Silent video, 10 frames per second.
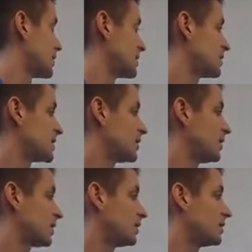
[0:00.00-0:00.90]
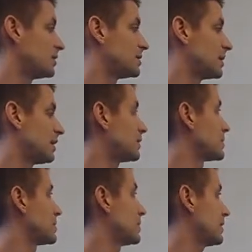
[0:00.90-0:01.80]
angle C as angle
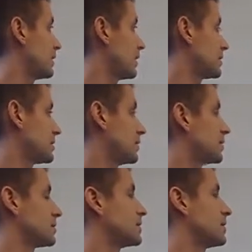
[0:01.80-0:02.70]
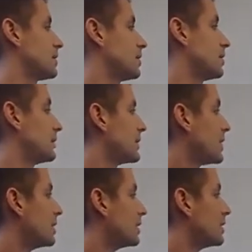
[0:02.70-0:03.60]
C here.
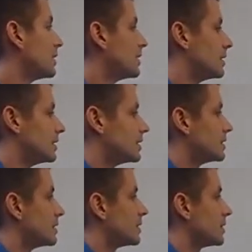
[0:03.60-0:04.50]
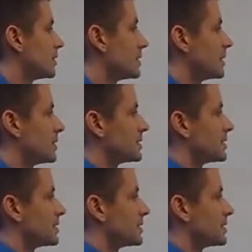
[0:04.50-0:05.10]
So that means the 4